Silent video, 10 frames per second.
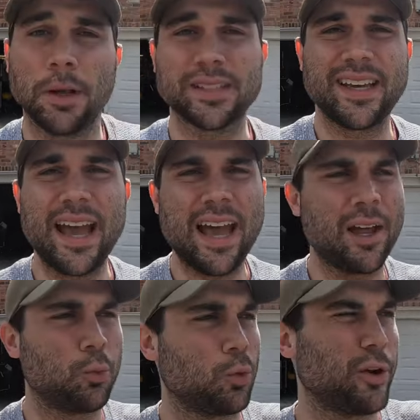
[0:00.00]

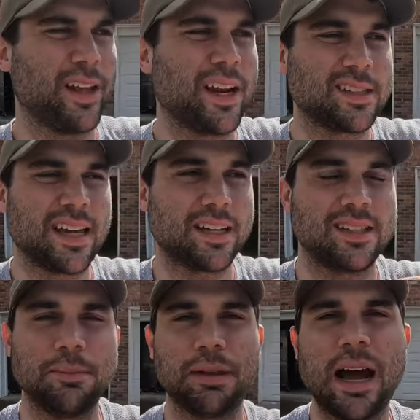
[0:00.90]
Multi-head, we're really gonna take a
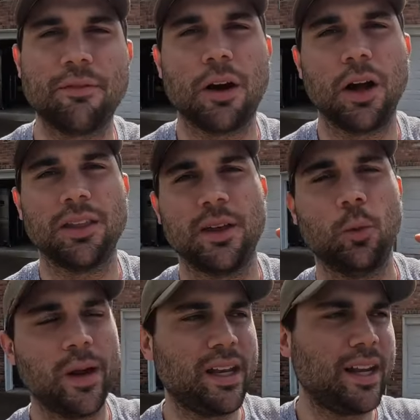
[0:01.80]
deep dive on the
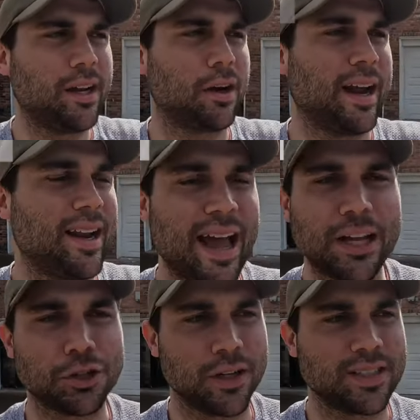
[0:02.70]
weed eater and
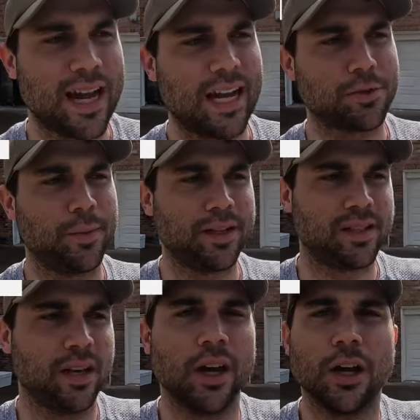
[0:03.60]
edger
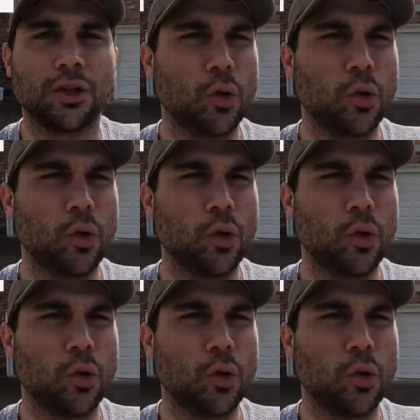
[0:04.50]
attachments,